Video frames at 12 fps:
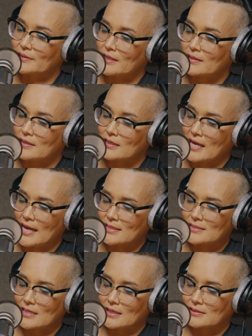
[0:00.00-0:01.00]
and I think
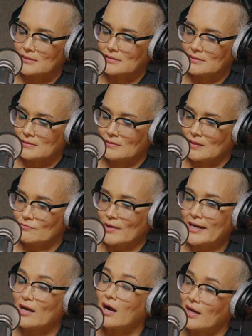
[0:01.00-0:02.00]
Anzacs
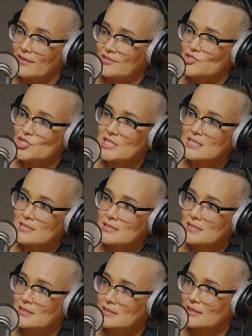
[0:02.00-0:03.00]
rate higher than
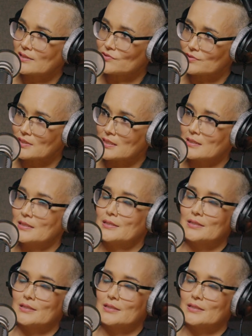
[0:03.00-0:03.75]
Jesus in this country.